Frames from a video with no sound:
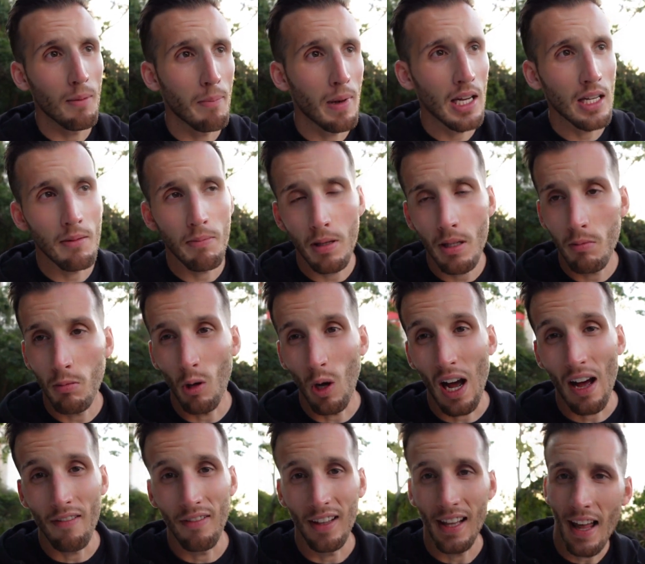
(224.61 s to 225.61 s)
Many people
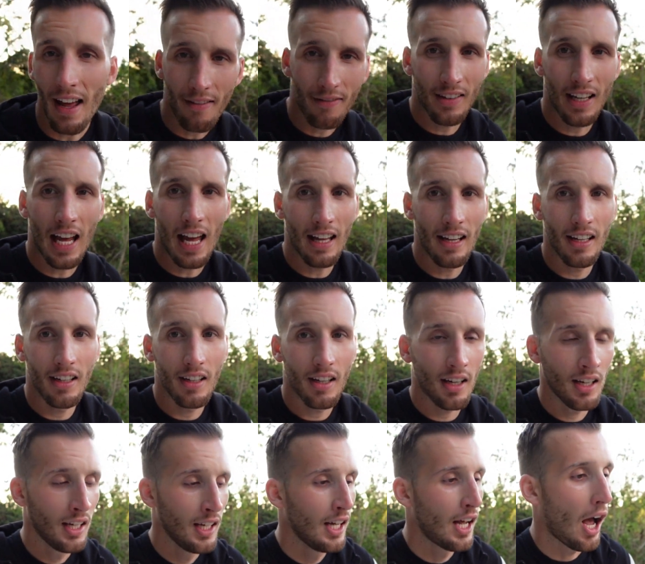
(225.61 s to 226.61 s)
have left
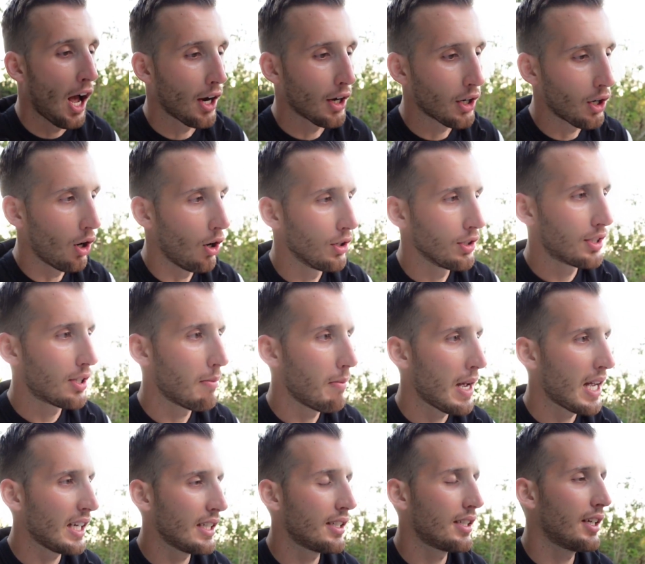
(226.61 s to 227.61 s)
Canada and gone to
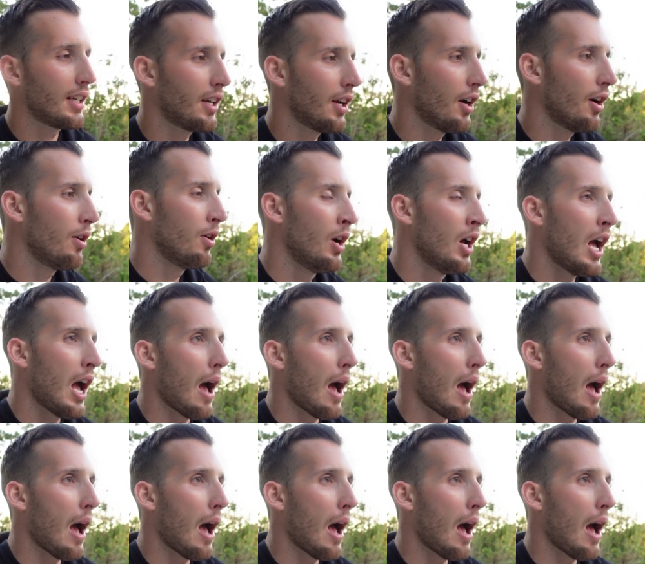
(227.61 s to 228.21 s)
Mexico,